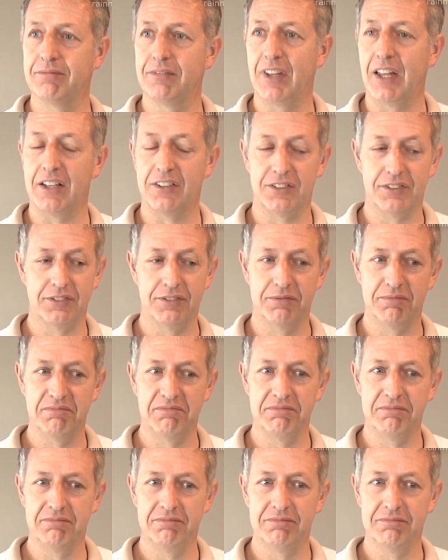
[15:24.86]
that's
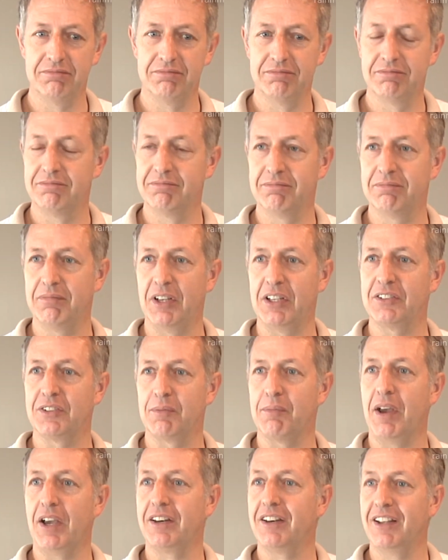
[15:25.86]
makes
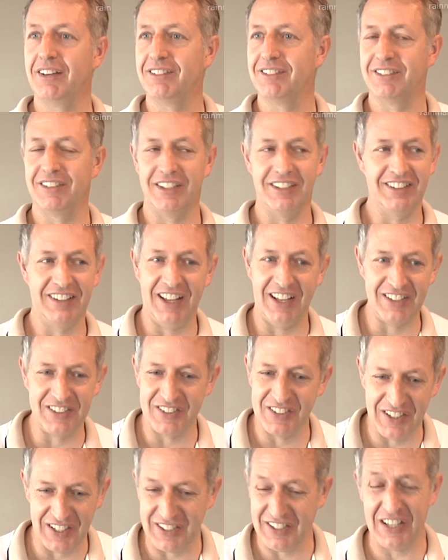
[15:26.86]
it magnet.
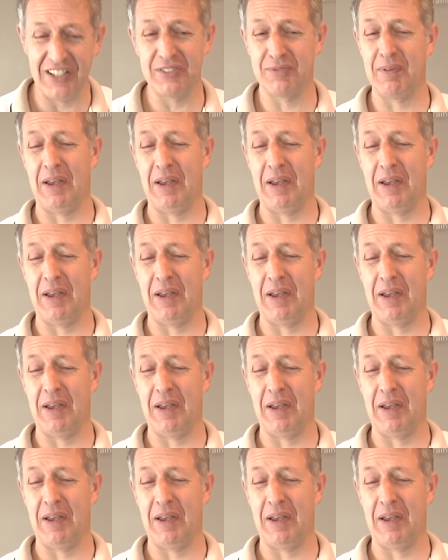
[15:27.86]
That is